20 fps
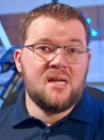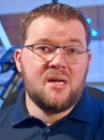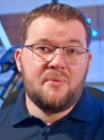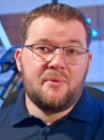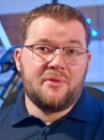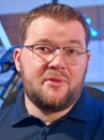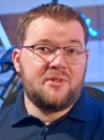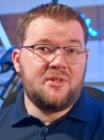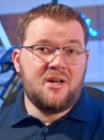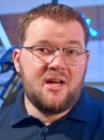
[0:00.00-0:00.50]

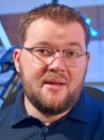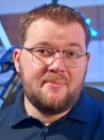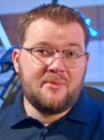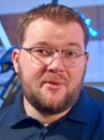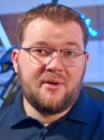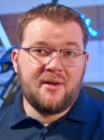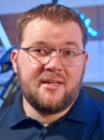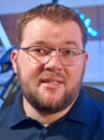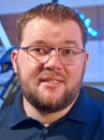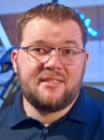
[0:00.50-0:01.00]
With the time
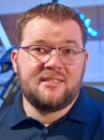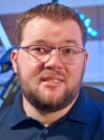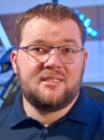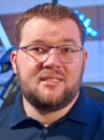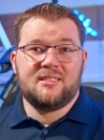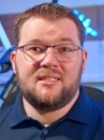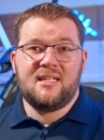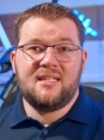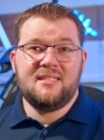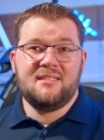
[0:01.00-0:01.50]

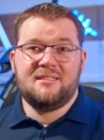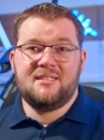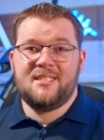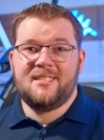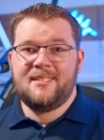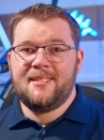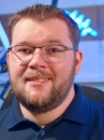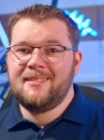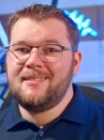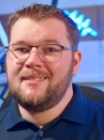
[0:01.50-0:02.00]
crunch, I
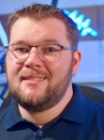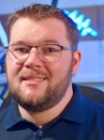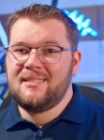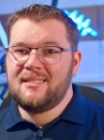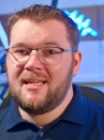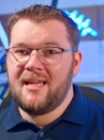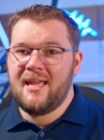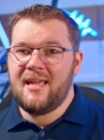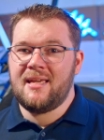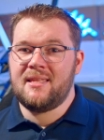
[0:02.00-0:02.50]
didn't
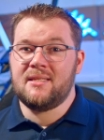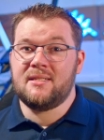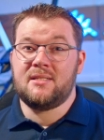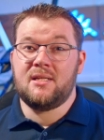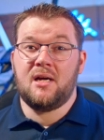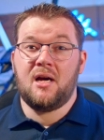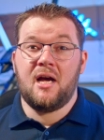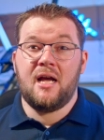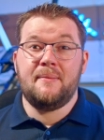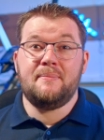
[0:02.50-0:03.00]
take the
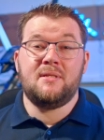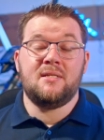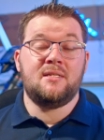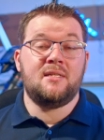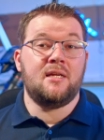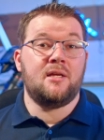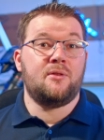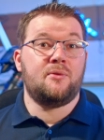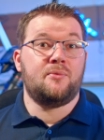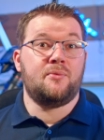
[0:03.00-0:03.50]
time to
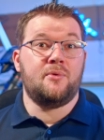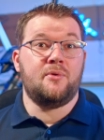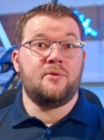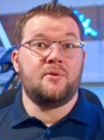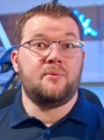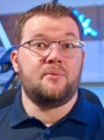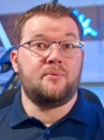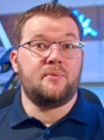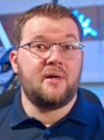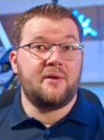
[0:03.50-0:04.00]
dig through
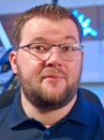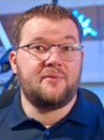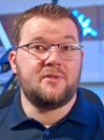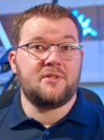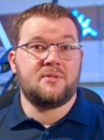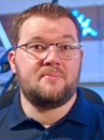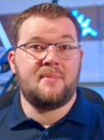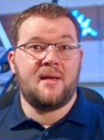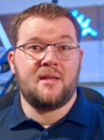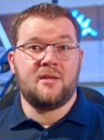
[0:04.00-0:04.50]
the
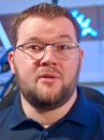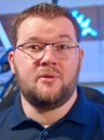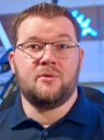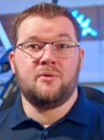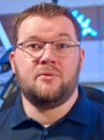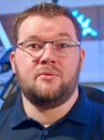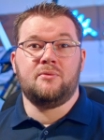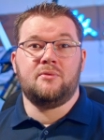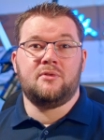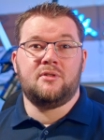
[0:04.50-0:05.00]
reference
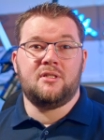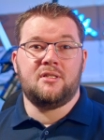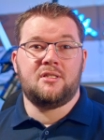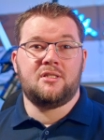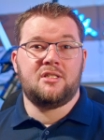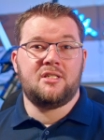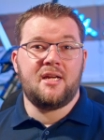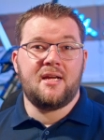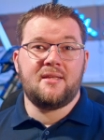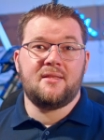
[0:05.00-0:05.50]
manual to
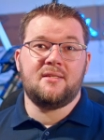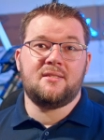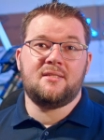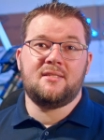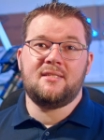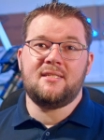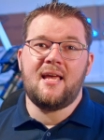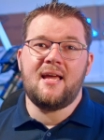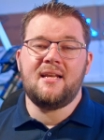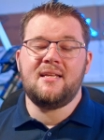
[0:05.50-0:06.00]
check the
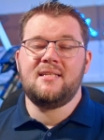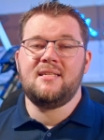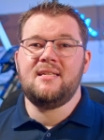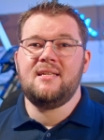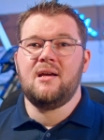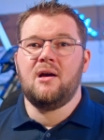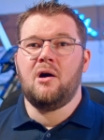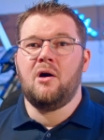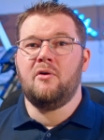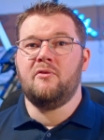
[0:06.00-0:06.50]
sanity
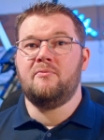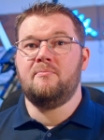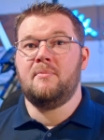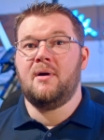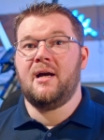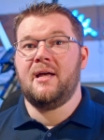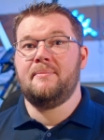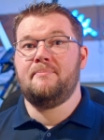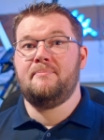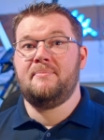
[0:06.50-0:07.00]
of
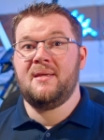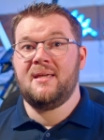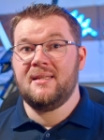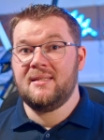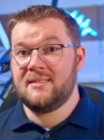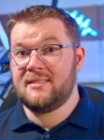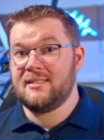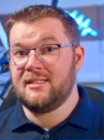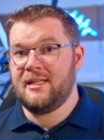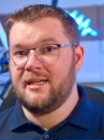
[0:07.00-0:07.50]
my
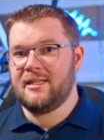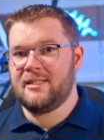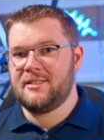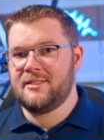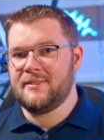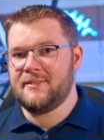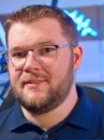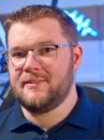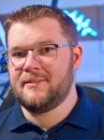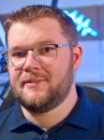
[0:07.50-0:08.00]
pin
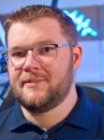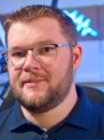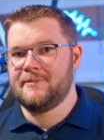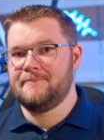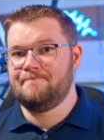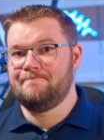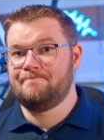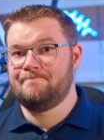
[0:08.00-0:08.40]
selections.